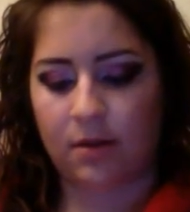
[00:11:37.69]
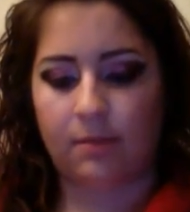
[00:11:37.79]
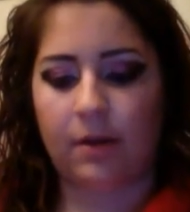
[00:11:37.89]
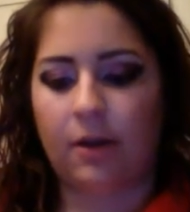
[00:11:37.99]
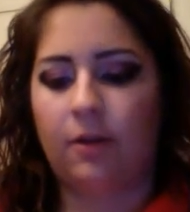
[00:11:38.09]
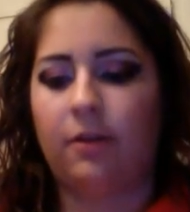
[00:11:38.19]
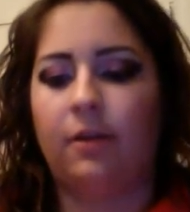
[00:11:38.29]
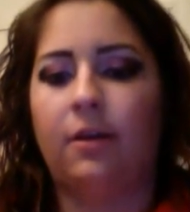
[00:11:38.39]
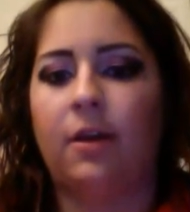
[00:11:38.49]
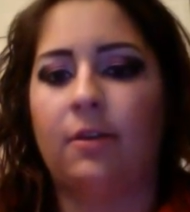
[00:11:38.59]
My
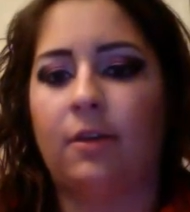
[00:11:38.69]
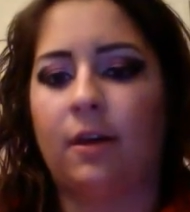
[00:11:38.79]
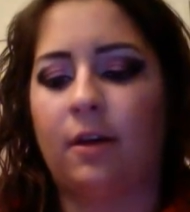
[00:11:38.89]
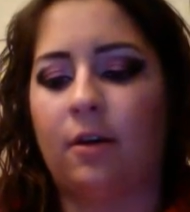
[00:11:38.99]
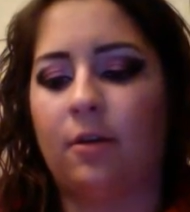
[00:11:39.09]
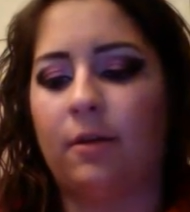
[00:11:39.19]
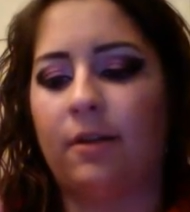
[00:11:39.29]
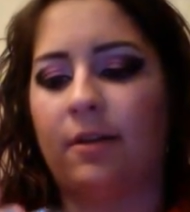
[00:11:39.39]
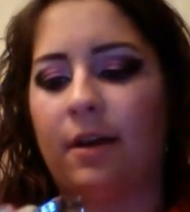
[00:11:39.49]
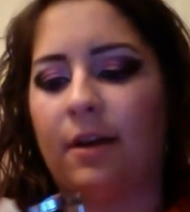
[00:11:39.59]
curling thing
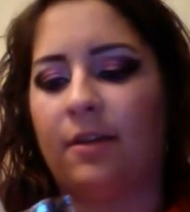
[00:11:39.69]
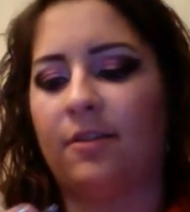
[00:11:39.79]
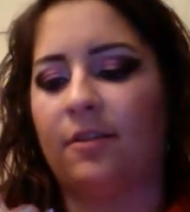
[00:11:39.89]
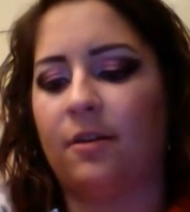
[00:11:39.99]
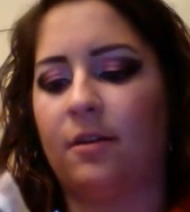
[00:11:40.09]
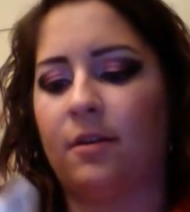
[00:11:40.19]
always has